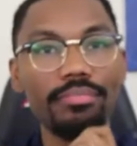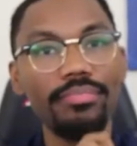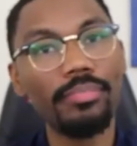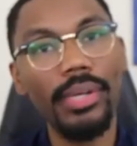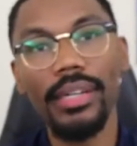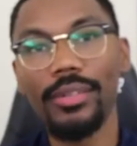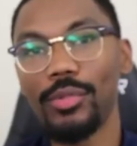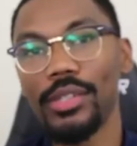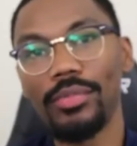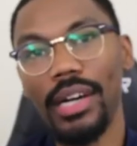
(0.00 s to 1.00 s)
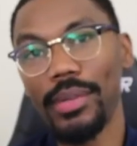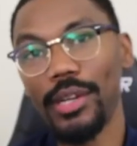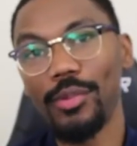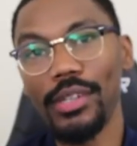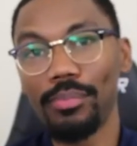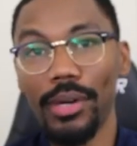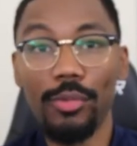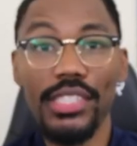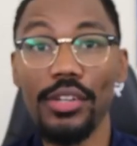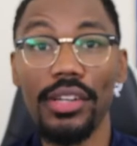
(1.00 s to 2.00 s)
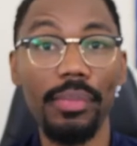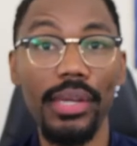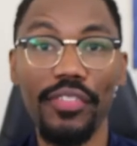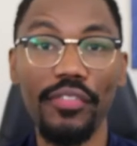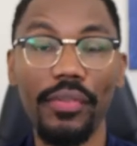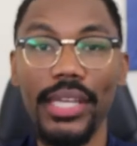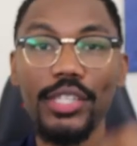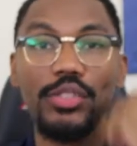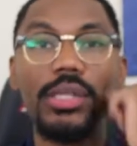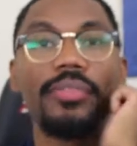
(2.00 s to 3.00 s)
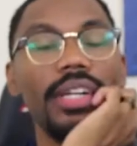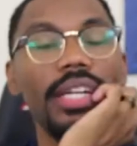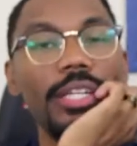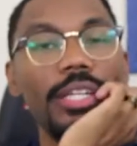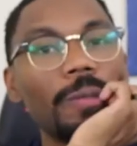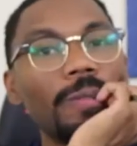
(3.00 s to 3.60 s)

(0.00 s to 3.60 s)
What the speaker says: but we still can benefit from the industry before they do.